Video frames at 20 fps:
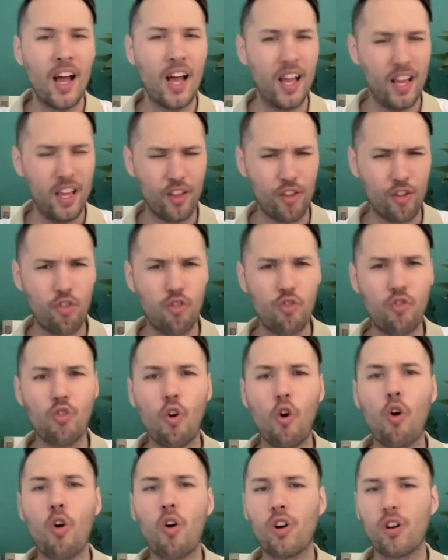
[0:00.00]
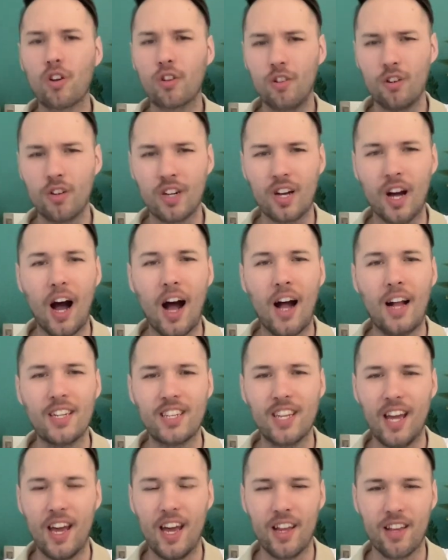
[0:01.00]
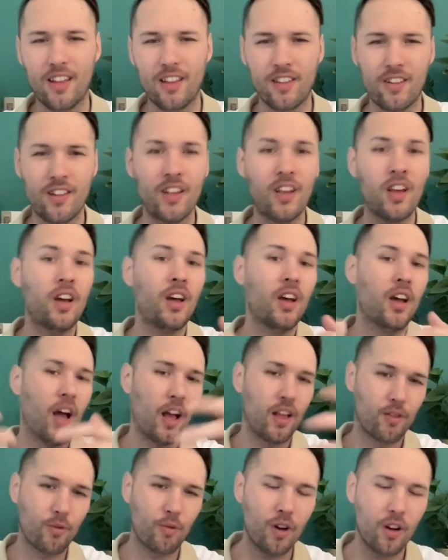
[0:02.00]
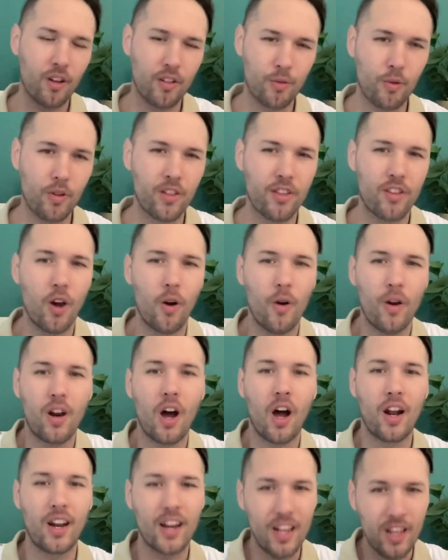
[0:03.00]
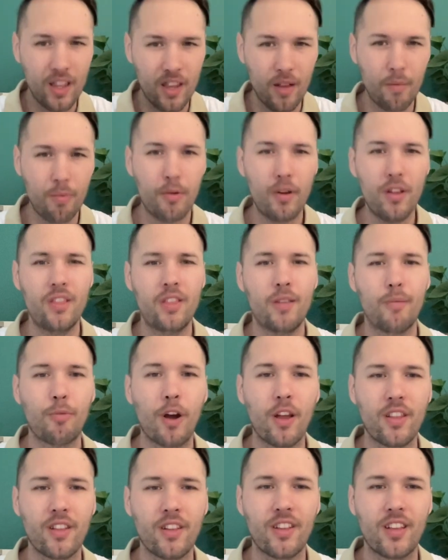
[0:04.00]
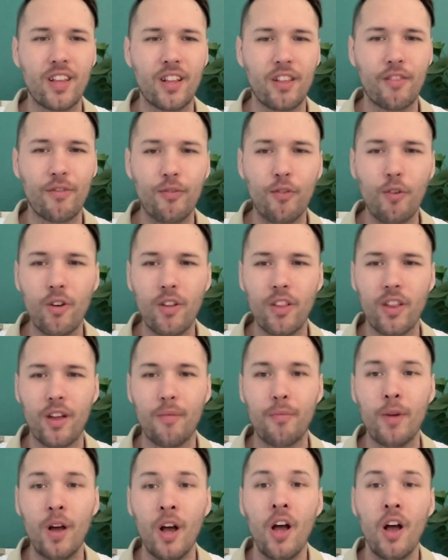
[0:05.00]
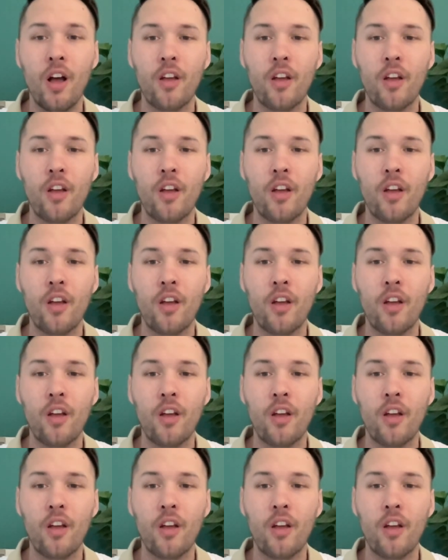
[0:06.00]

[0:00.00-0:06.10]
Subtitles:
historical context as well as what's going on in the present tense for them.